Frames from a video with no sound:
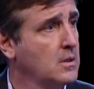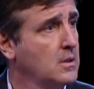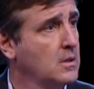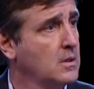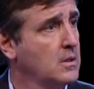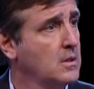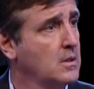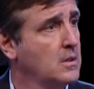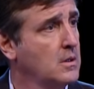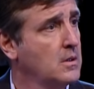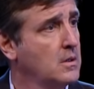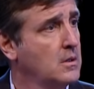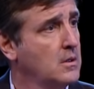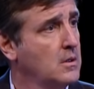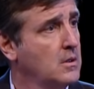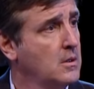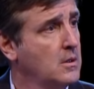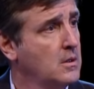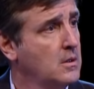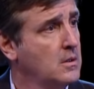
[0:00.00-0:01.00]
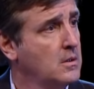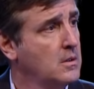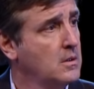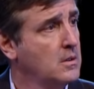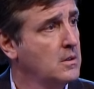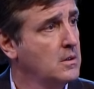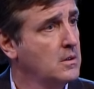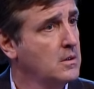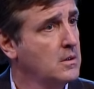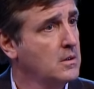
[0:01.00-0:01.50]

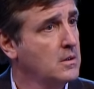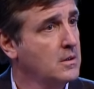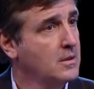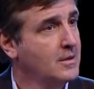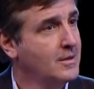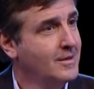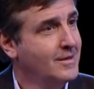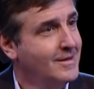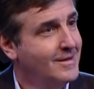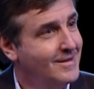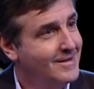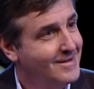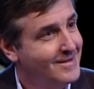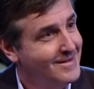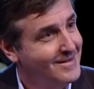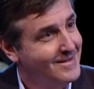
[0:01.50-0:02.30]
Nobody speaks.